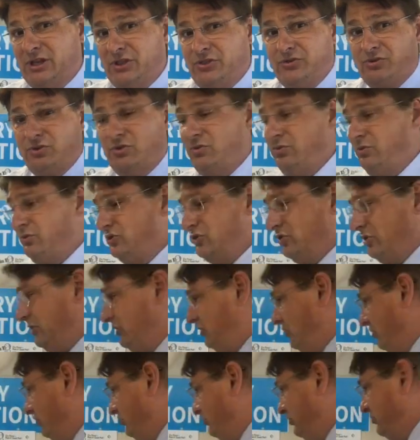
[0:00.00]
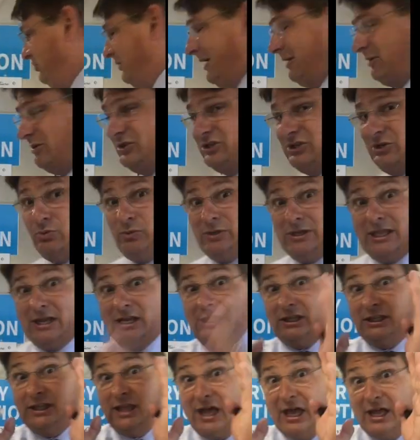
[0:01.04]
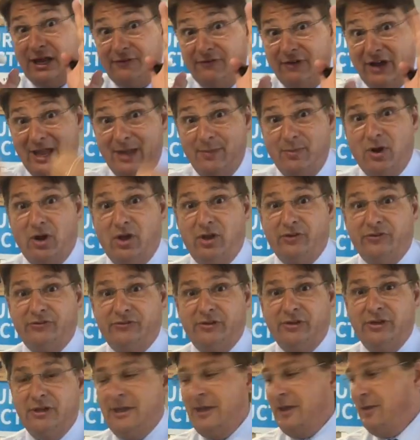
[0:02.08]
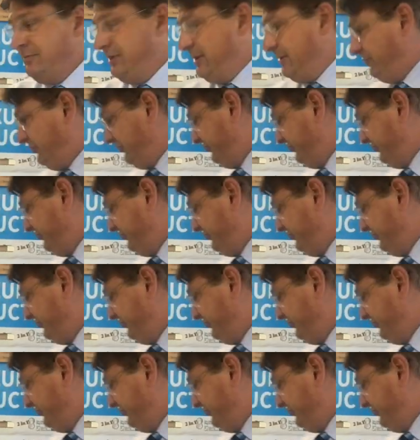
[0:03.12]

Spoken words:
through during those 2 hours and we get a lot of eyeballs. People